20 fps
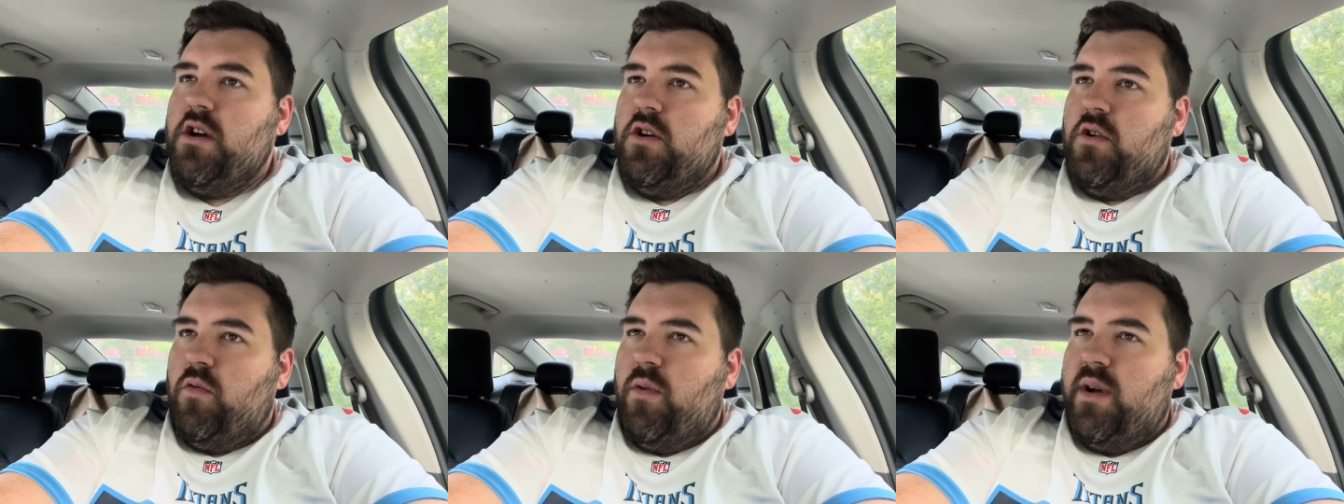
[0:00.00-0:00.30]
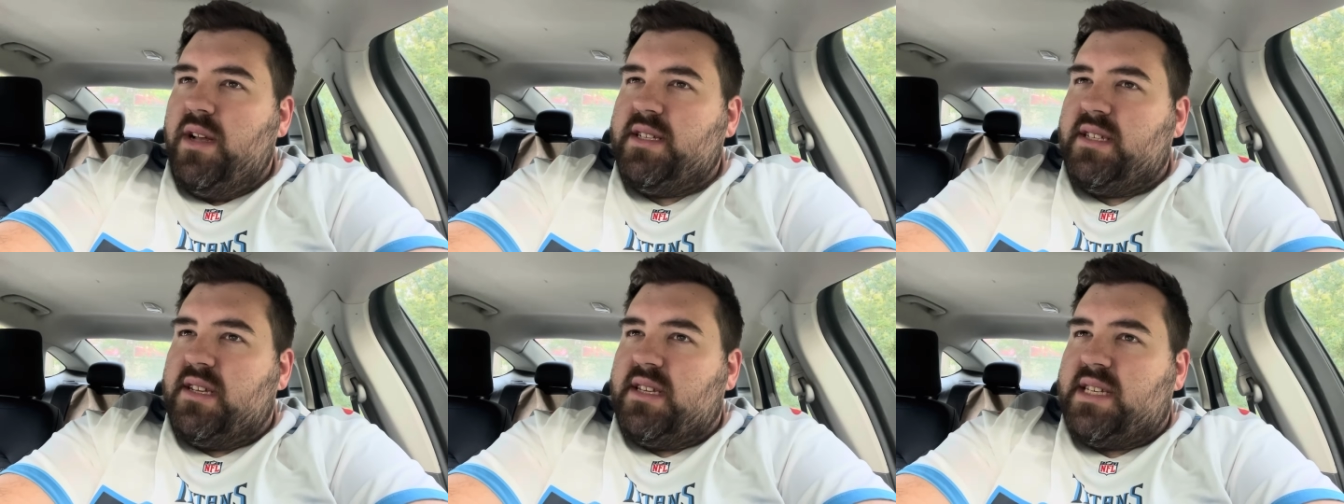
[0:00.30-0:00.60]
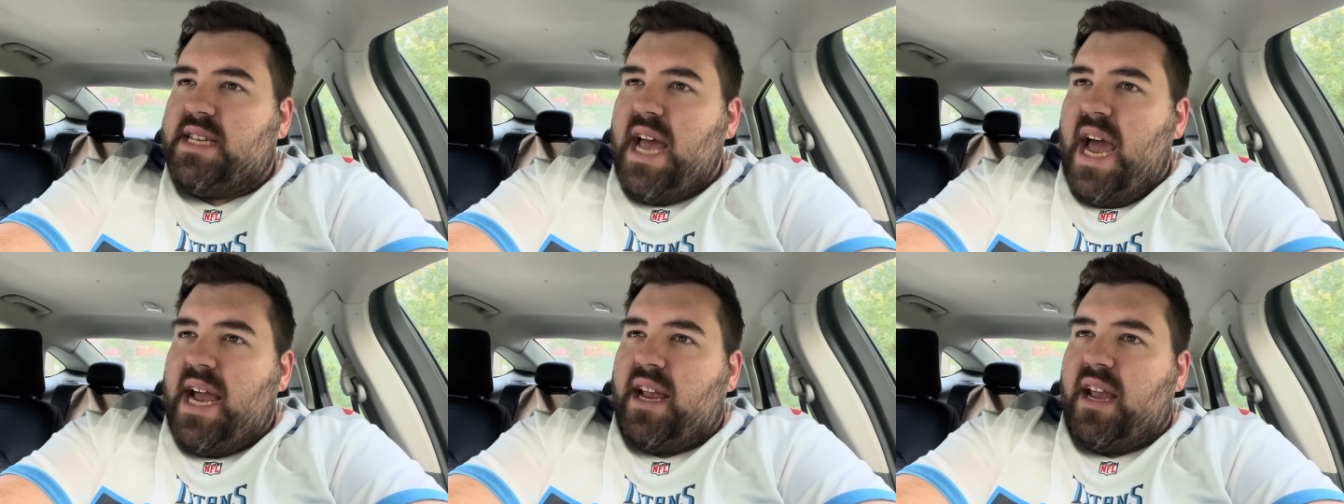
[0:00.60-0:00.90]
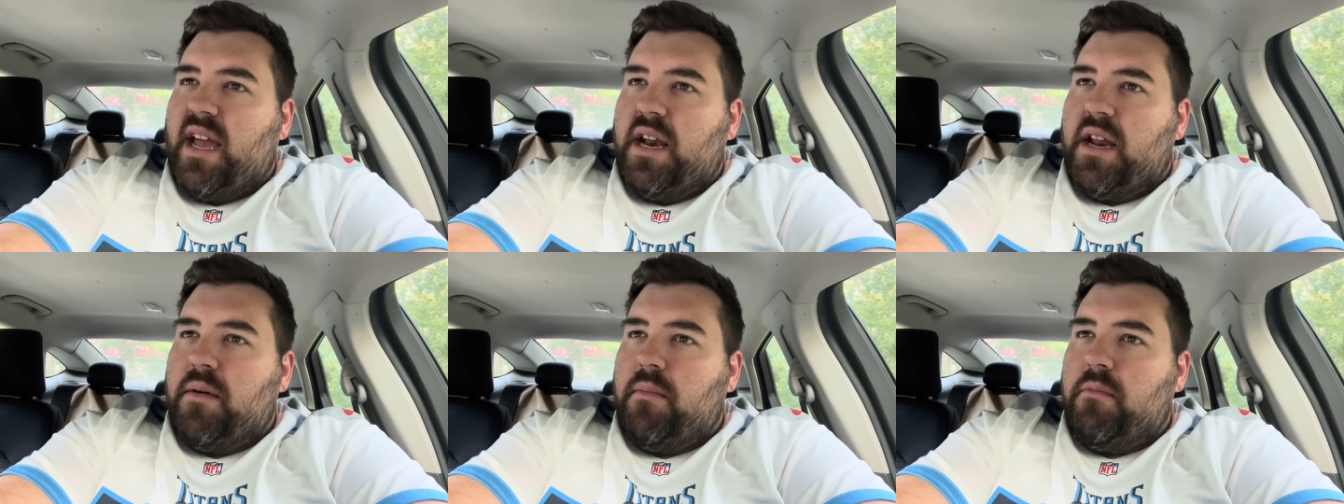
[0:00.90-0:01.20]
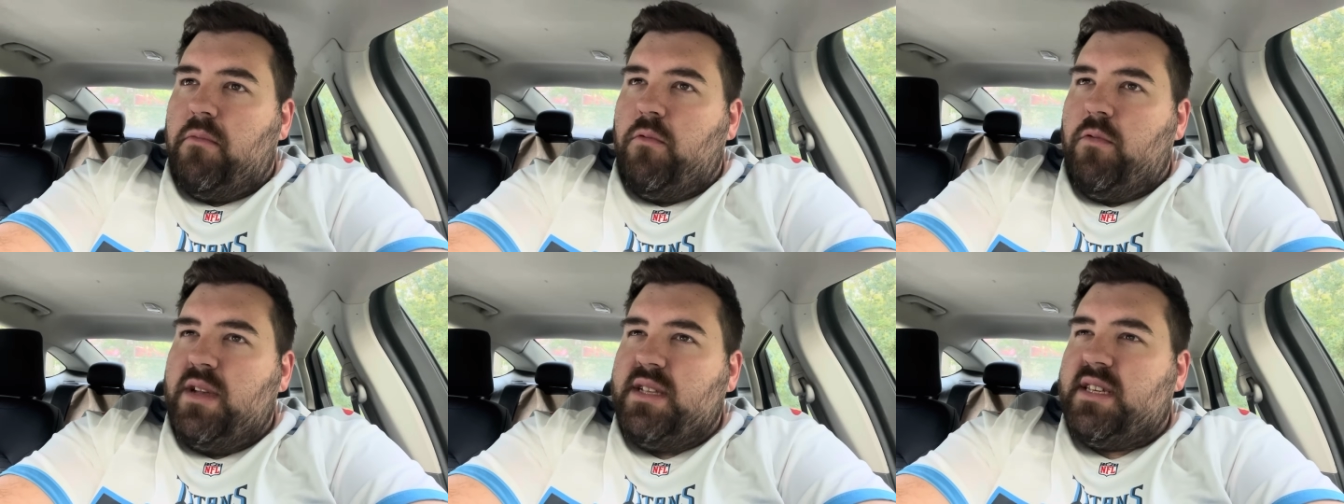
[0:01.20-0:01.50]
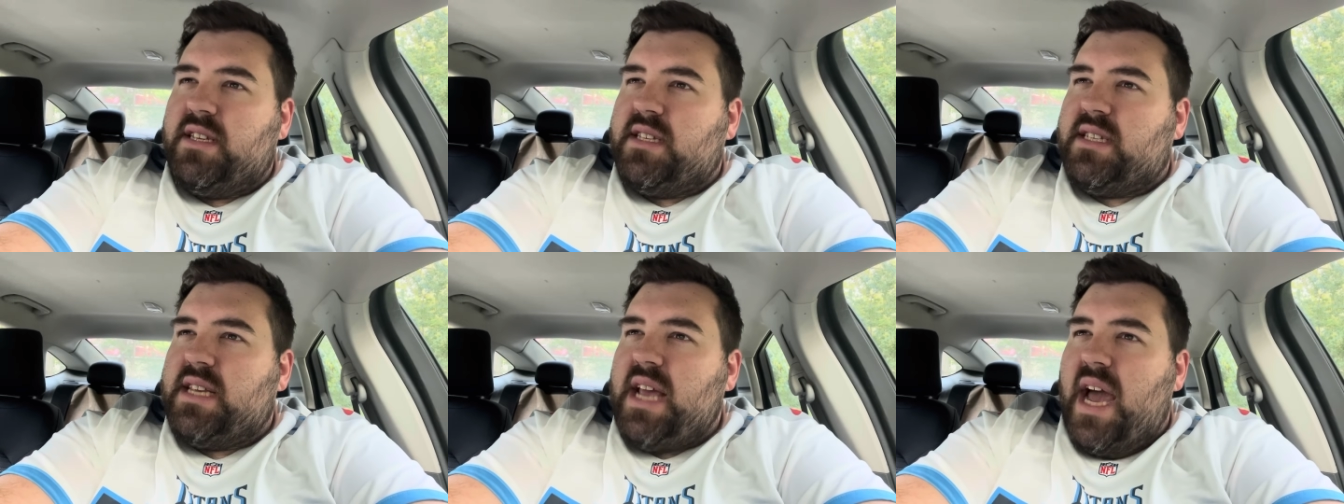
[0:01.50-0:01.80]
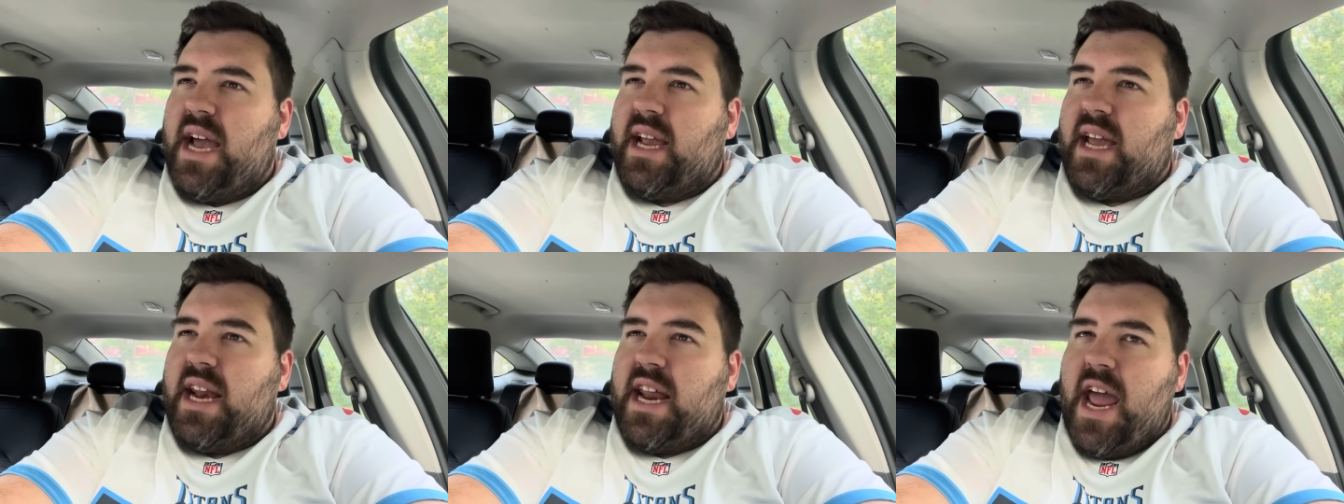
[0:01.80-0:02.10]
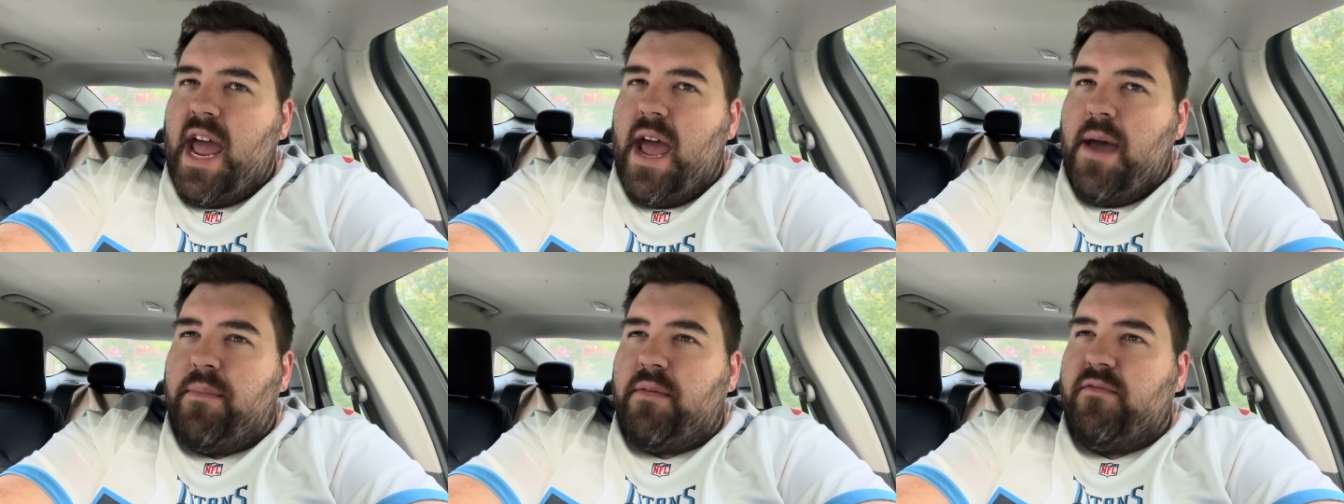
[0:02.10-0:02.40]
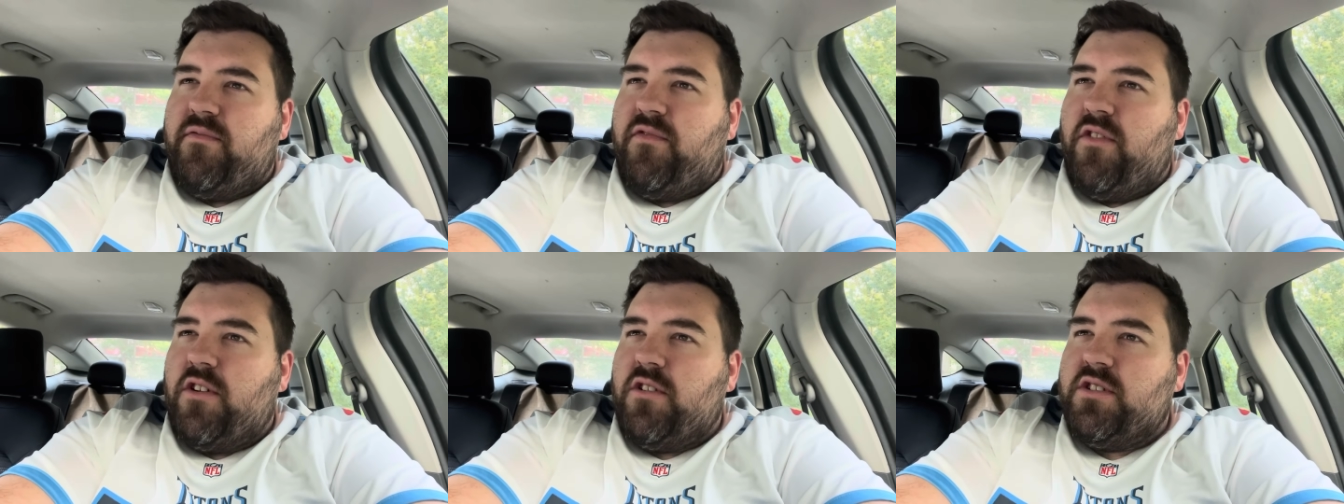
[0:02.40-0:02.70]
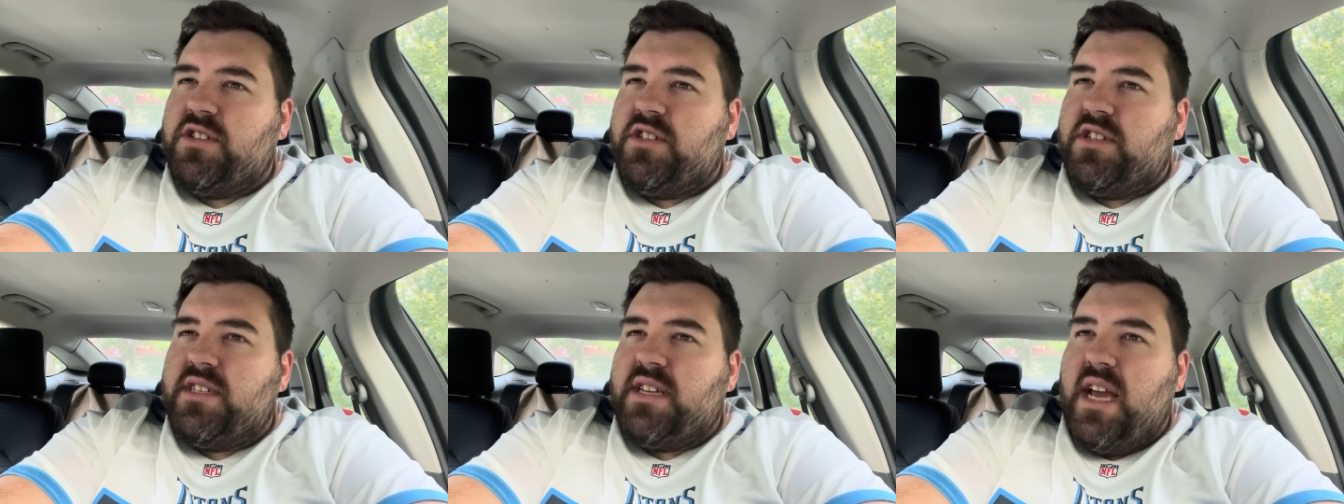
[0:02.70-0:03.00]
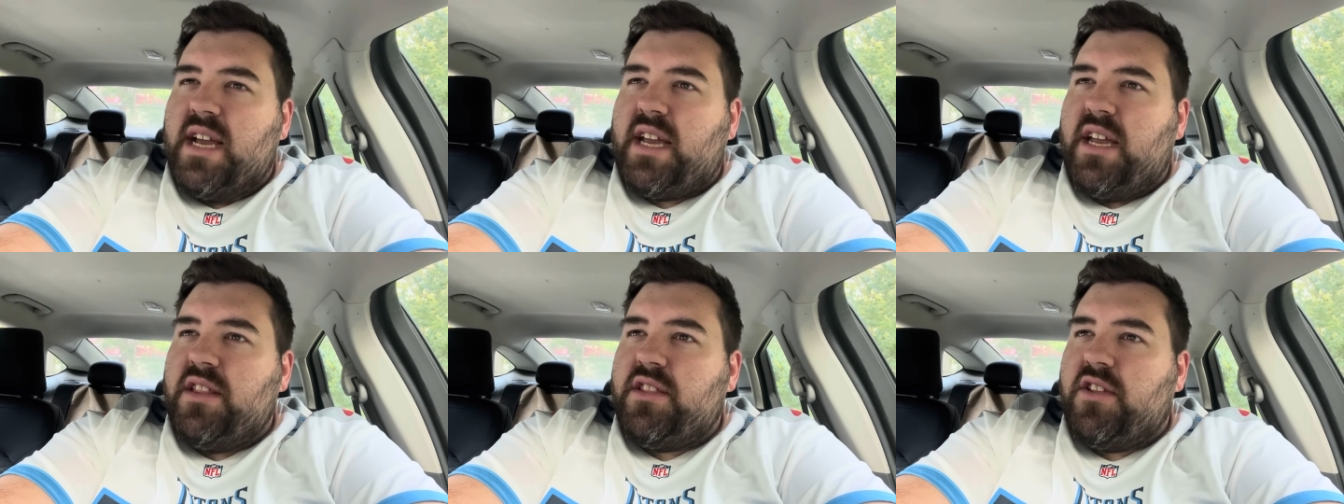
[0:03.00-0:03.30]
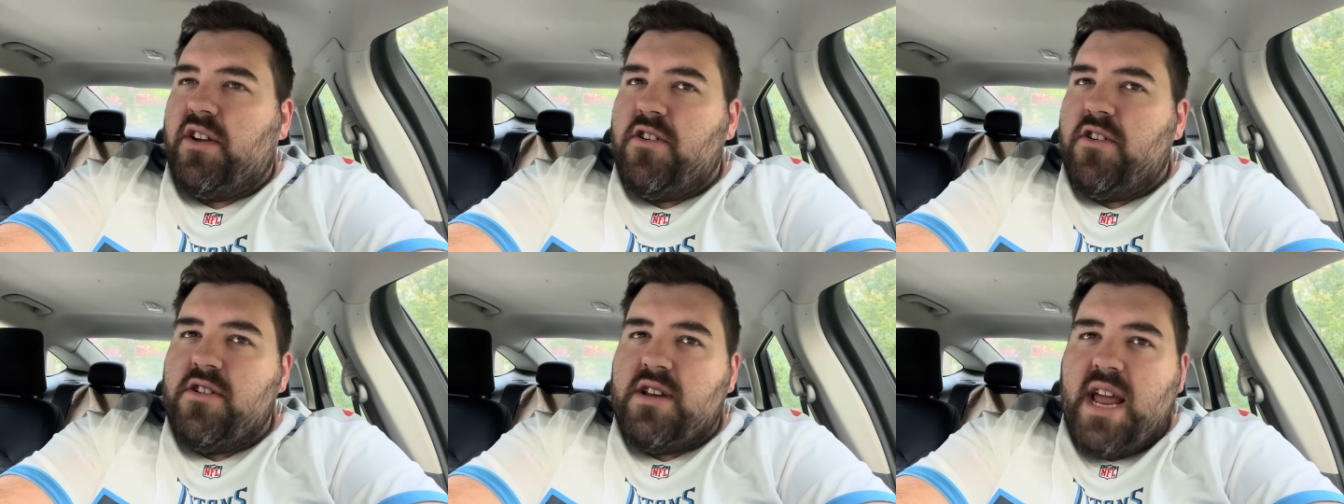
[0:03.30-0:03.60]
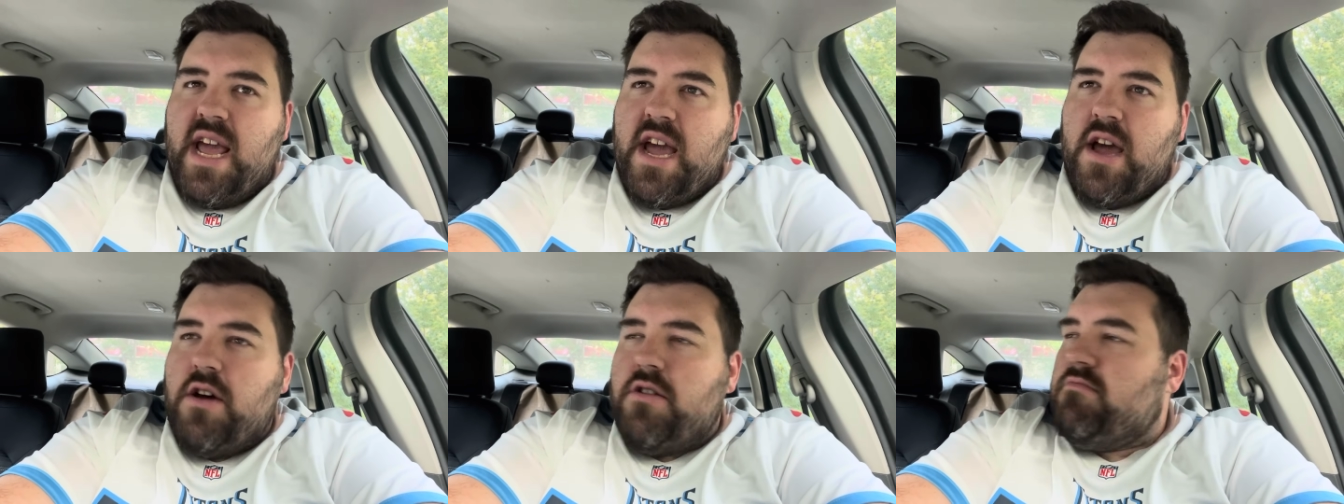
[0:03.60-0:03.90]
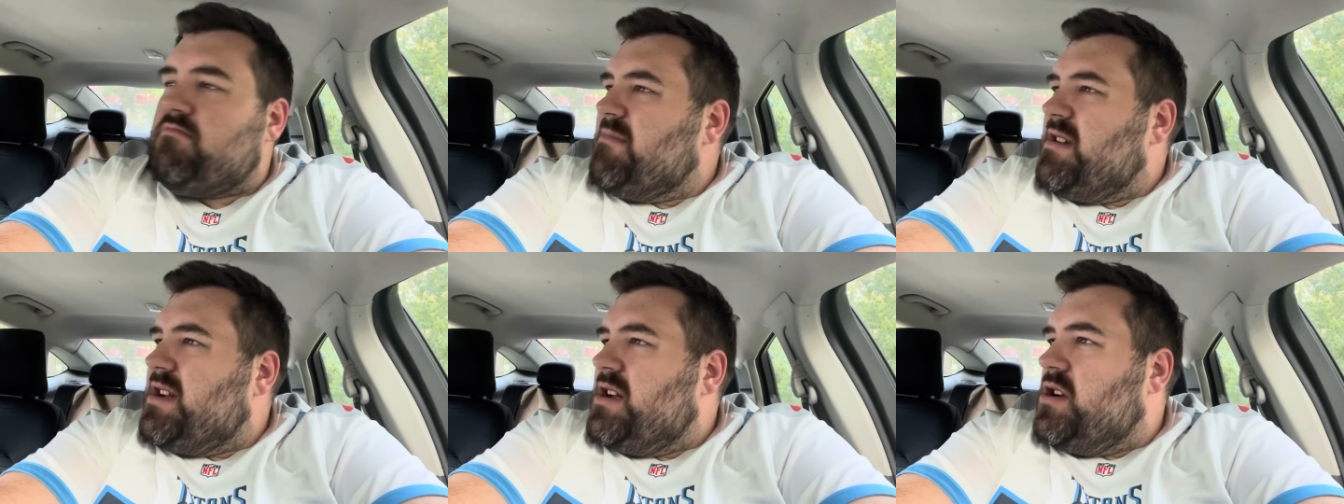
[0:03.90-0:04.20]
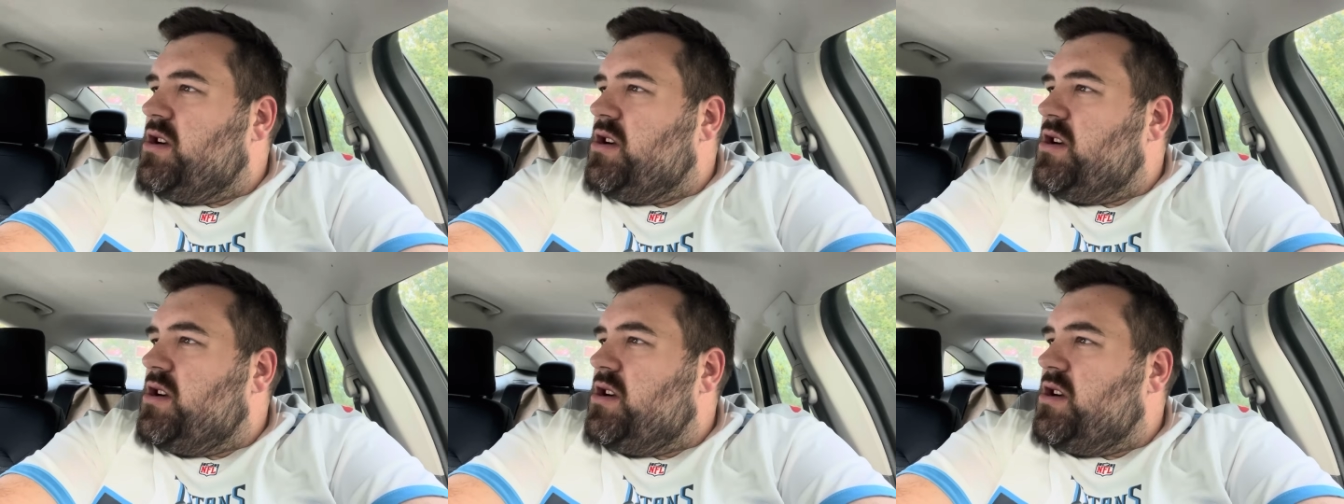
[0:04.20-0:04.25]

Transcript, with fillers: When's the sack gonna? When's the sack gonna happen? First, second, third down.